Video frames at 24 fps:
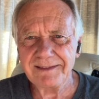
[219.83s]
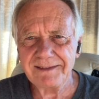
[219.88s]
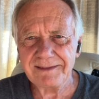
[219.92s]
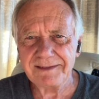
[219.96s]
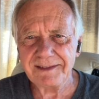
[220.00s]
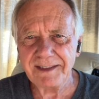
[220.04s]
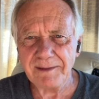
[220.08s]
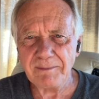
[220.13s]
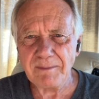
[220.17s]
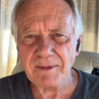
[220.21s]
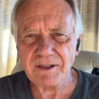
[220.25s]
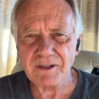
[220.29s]

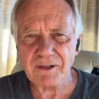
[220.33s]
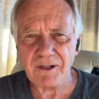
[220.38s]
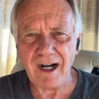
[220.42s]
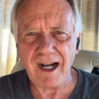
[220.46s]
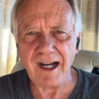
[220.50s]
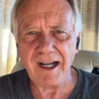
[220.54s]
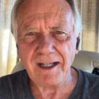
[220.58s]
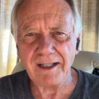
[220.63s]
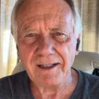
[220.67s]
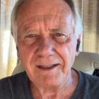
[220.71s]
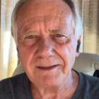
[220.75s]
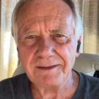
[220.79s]
Give them a
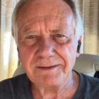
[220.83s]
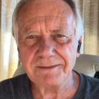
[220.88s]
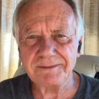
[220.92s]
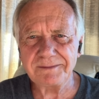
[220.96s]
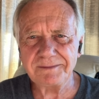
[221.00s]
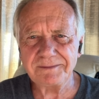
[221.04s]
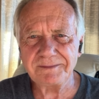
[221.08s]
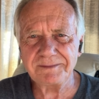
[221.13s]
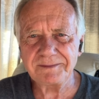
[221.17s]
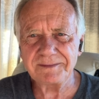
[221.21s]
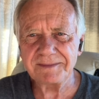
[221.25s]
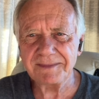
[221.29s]
try.
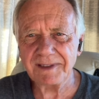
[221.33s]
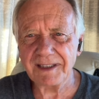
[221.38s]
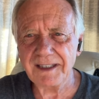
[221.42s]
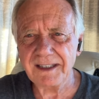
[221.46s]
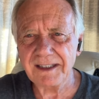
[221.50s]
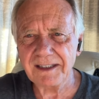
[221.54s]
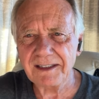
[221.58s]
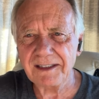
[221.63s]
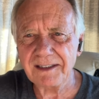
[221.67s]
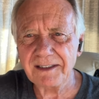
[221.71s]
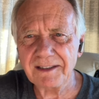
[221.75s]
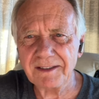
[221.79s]

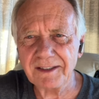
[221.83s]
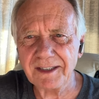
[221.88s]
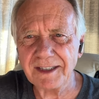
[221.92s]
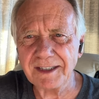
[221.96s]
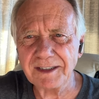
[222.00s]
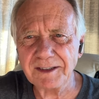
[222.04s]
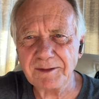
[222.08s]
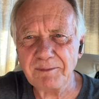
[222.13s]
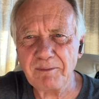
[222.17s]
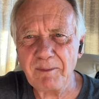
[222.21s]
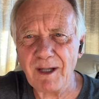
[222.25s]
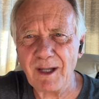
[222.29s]

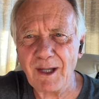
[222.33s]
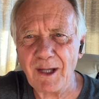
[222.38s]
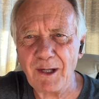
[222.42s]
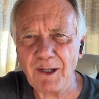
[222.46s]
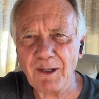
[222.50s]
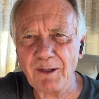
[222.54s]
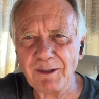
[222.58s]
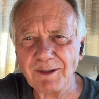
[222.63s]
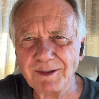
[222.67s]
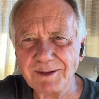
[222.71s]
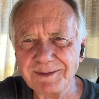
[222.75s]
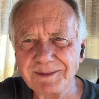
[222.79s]
Links
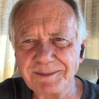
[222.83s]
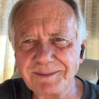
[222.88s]
below.